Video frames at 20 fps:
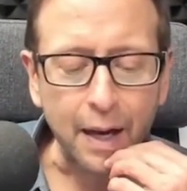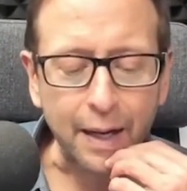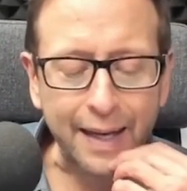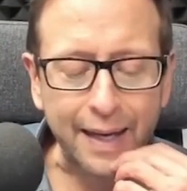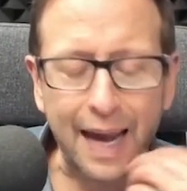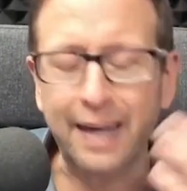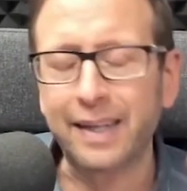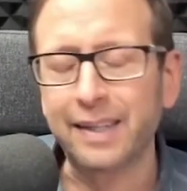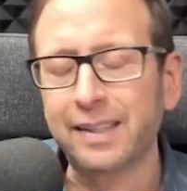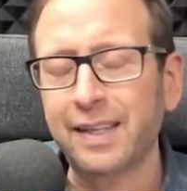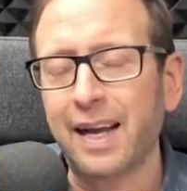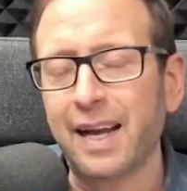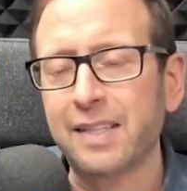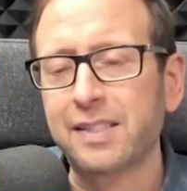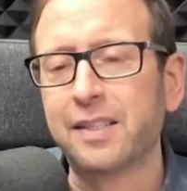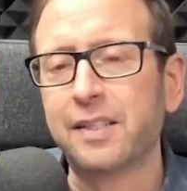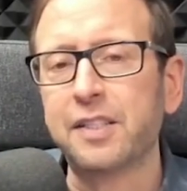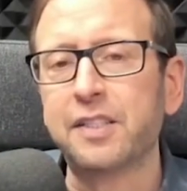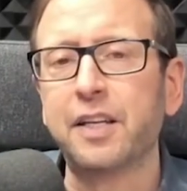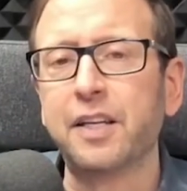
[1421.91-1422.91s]
Getting it
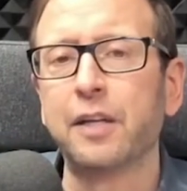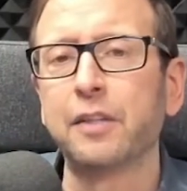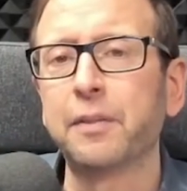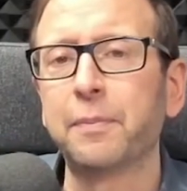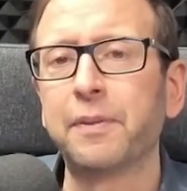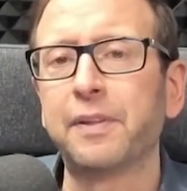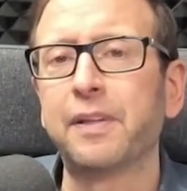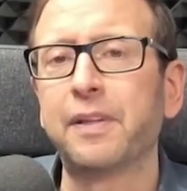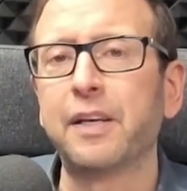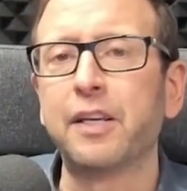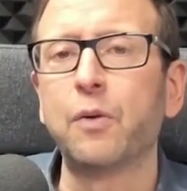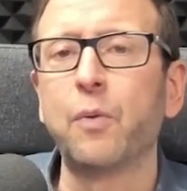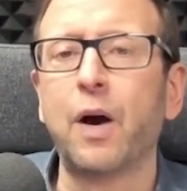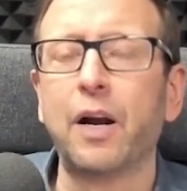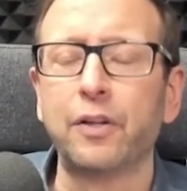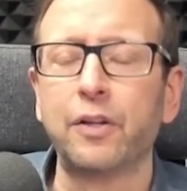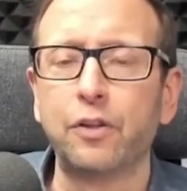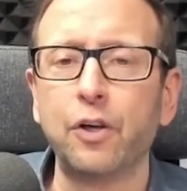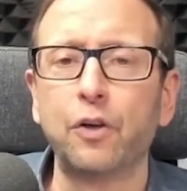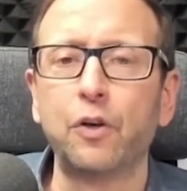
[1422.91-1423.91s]
tested is the ultimate thing you
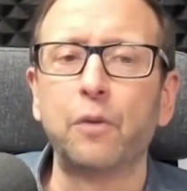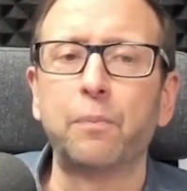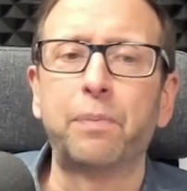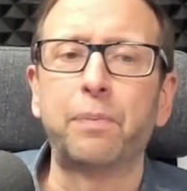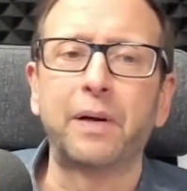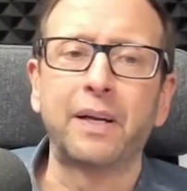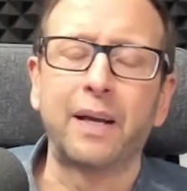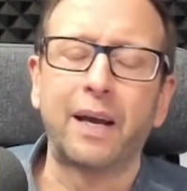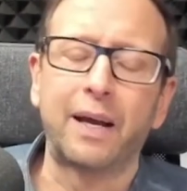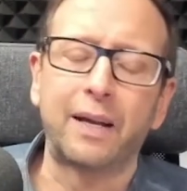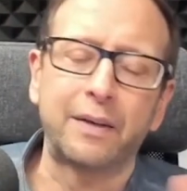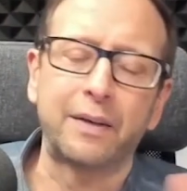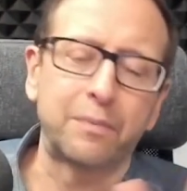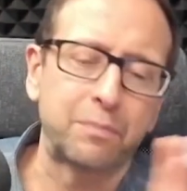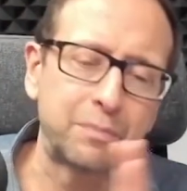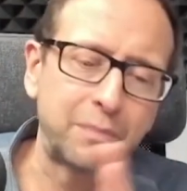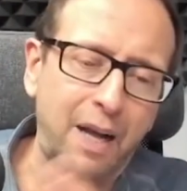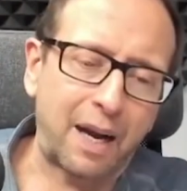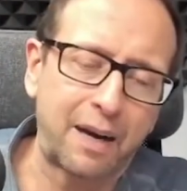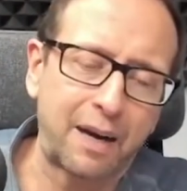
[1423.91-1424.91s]
want to do, but again,
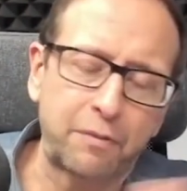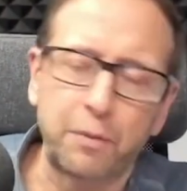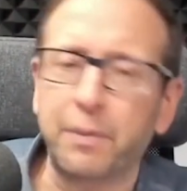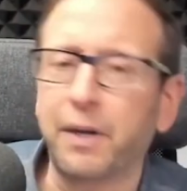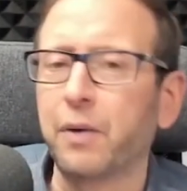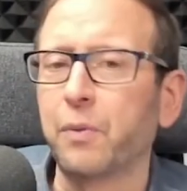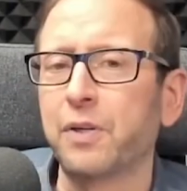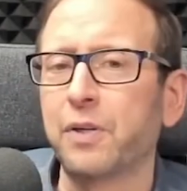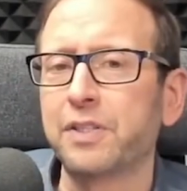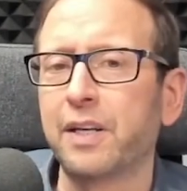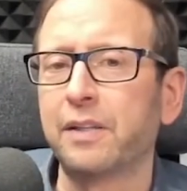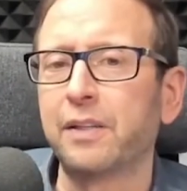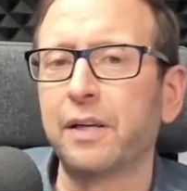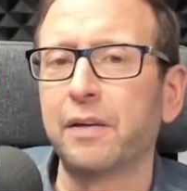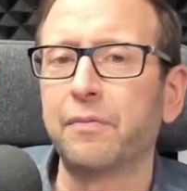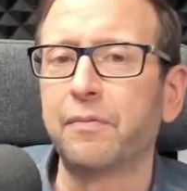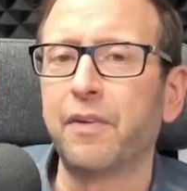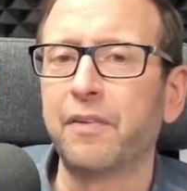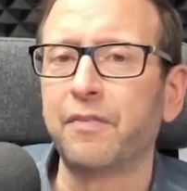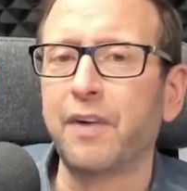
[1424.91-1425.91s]
not everybody wants to get
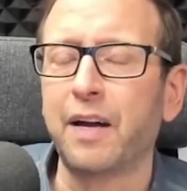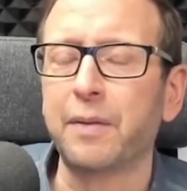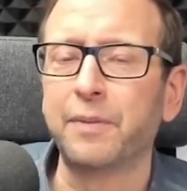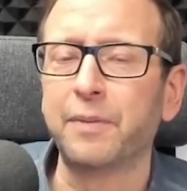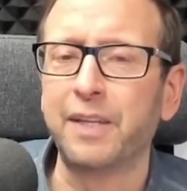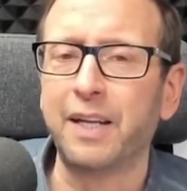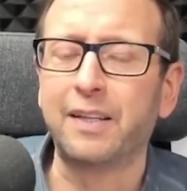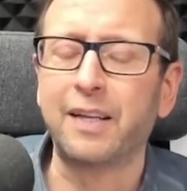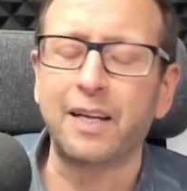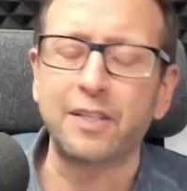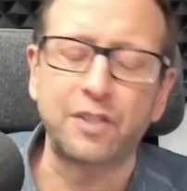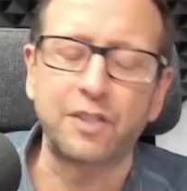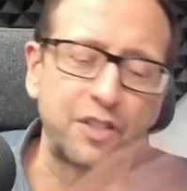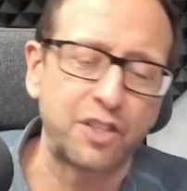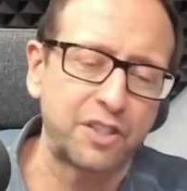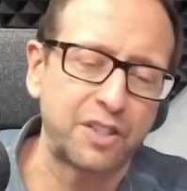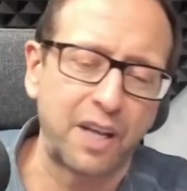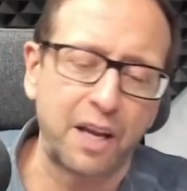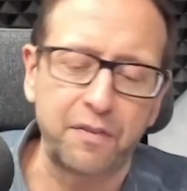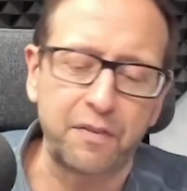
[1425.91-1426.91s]
their vitamin D tested.
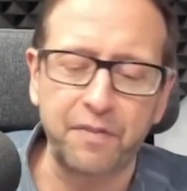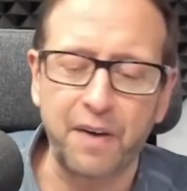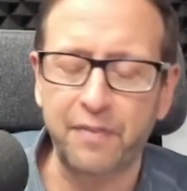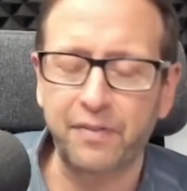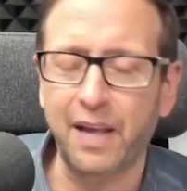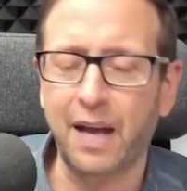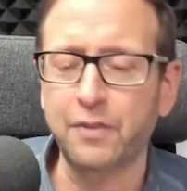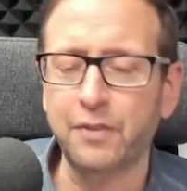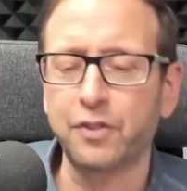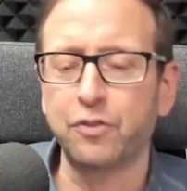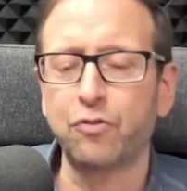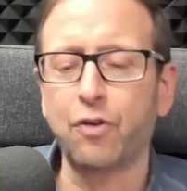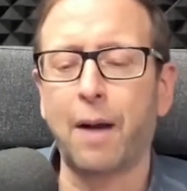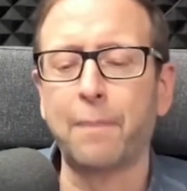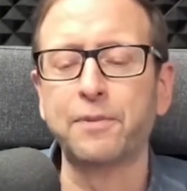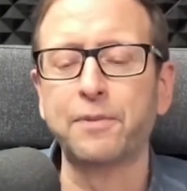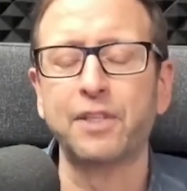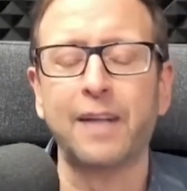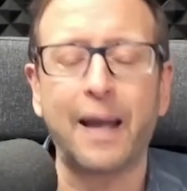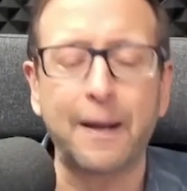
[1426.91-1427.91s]
Just take 5,000
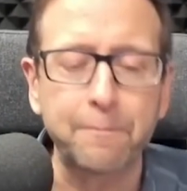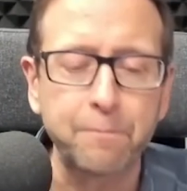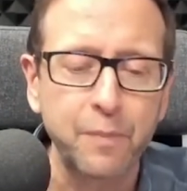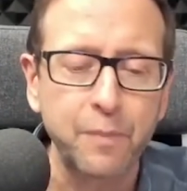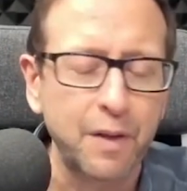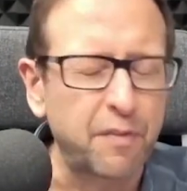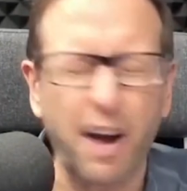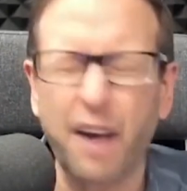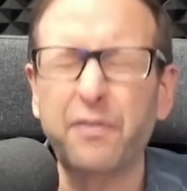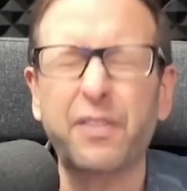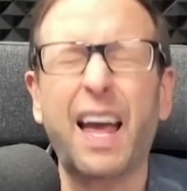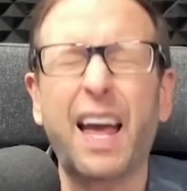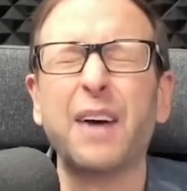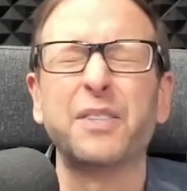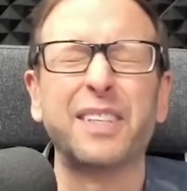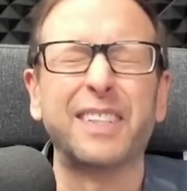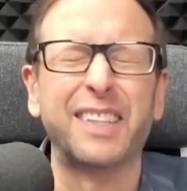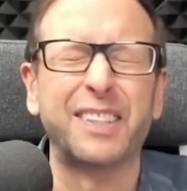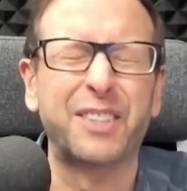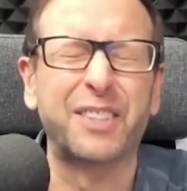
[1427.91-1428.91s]
drops a day.
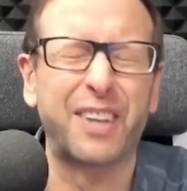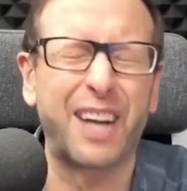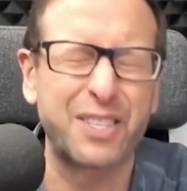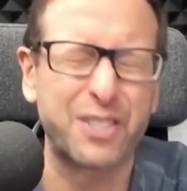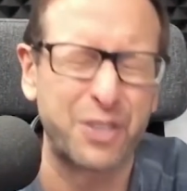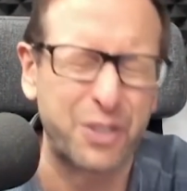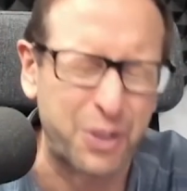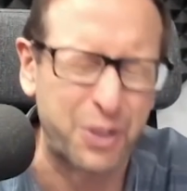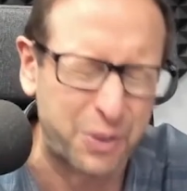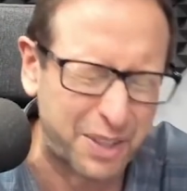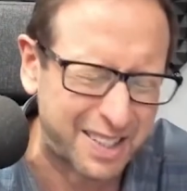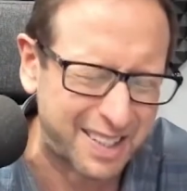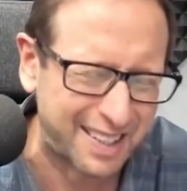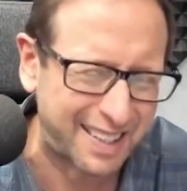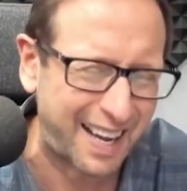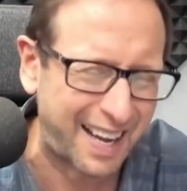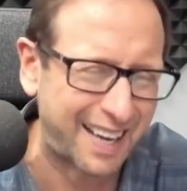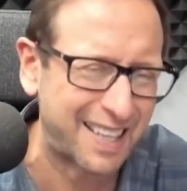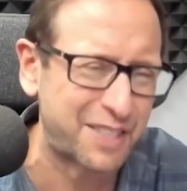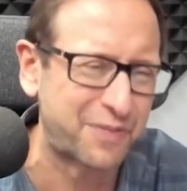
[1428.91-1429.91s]
5,000 international units a
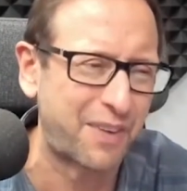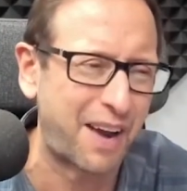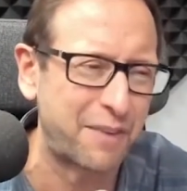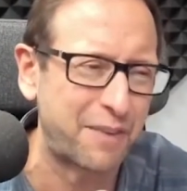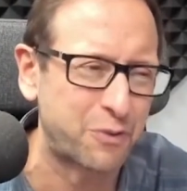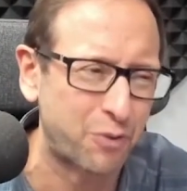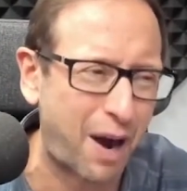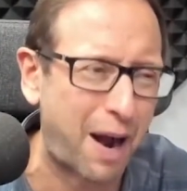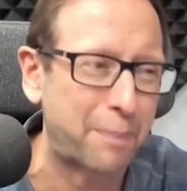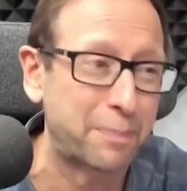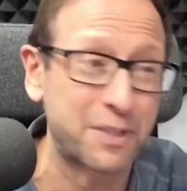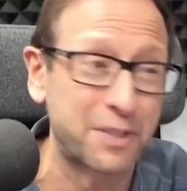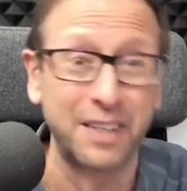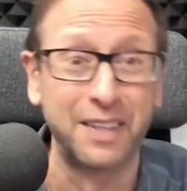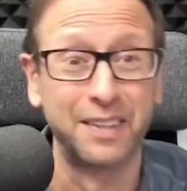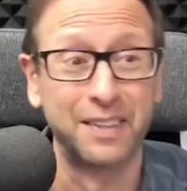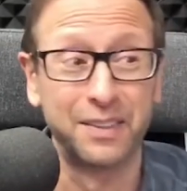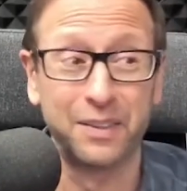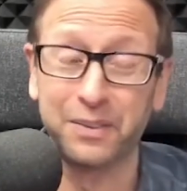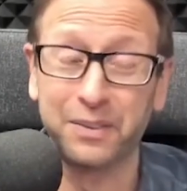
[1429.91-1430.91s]
day, that's 5 drops.
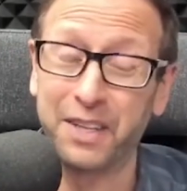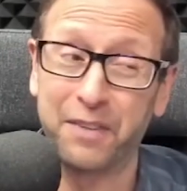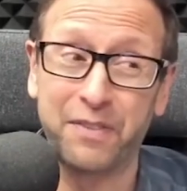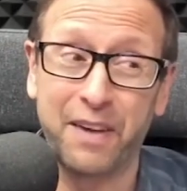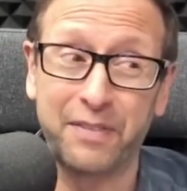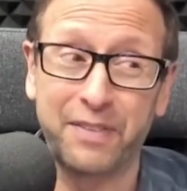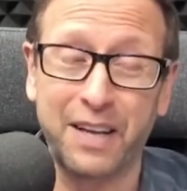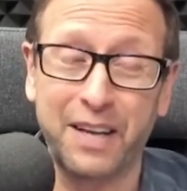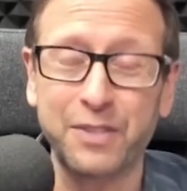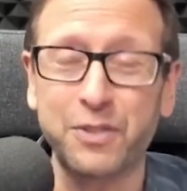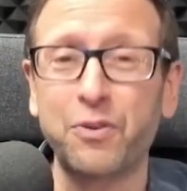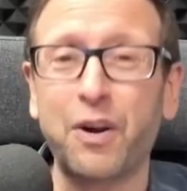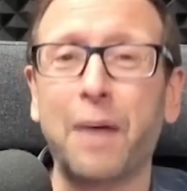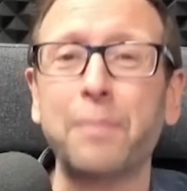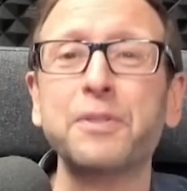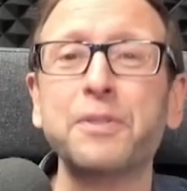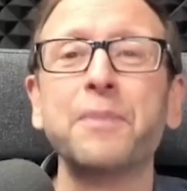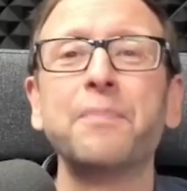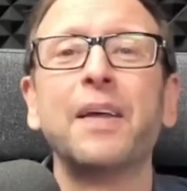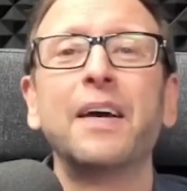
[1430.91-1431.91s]
Don't take 5,000
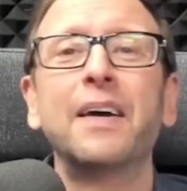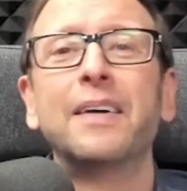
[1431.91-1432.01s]
drops.